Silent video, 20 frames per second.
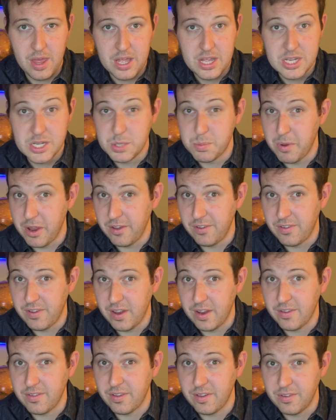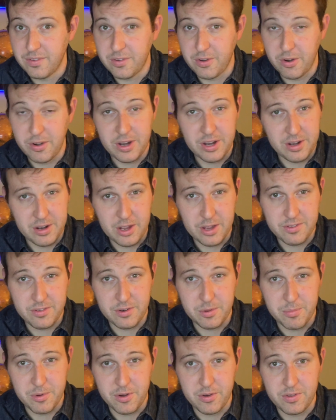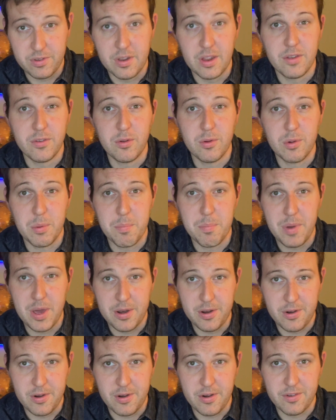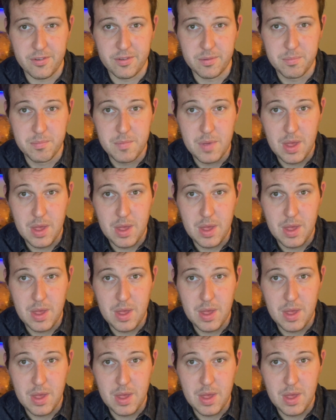SpaceX is turning customers into competitors.